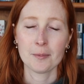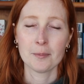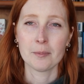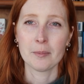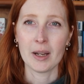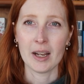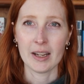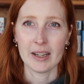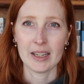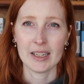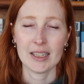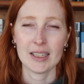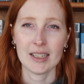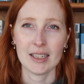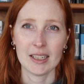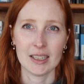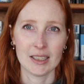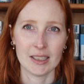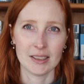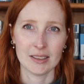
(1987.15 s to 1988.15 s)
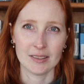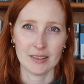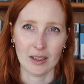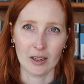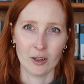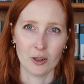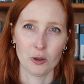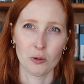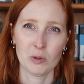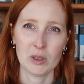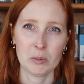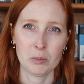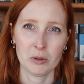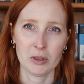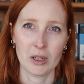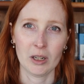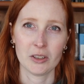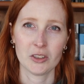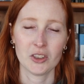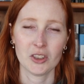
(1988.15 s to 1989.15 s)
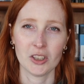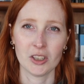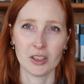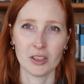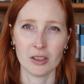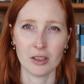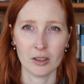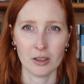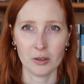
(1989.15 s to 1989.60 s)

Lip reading: Mine is a reproduction